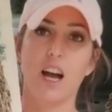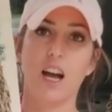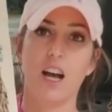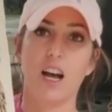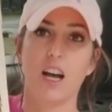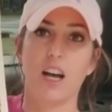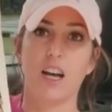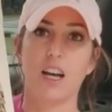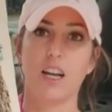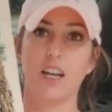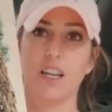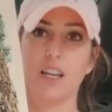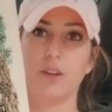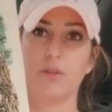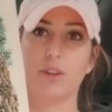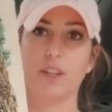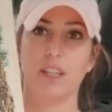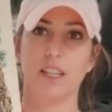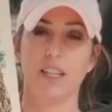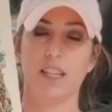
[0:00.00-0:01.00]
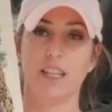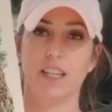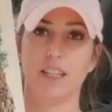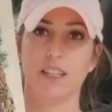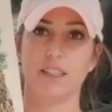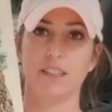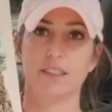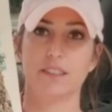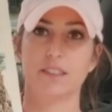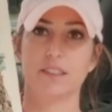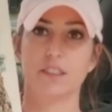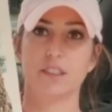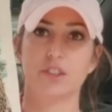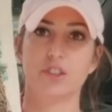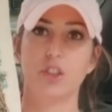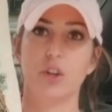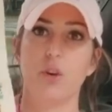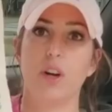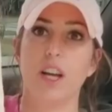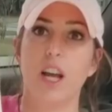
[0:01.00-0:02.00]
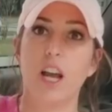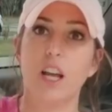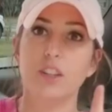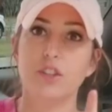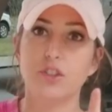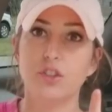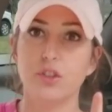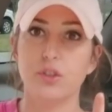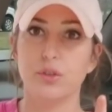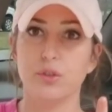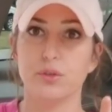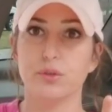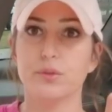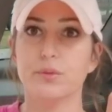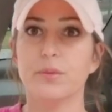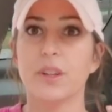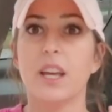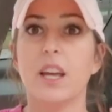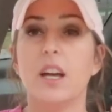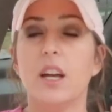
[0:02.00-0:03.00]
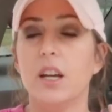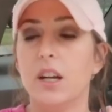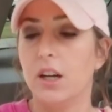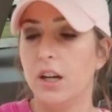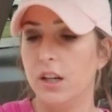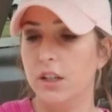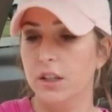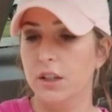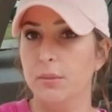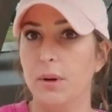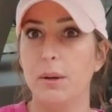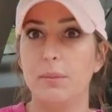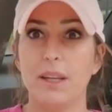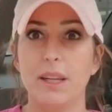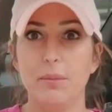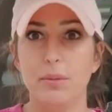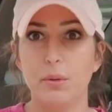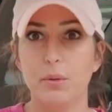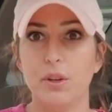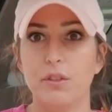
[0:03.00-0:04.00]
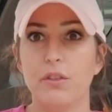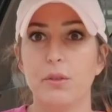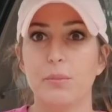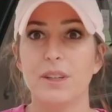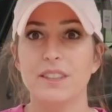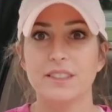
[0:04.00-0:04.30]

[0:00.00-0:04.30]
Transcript: I really like this. So I got two. Um, I'm keeping one for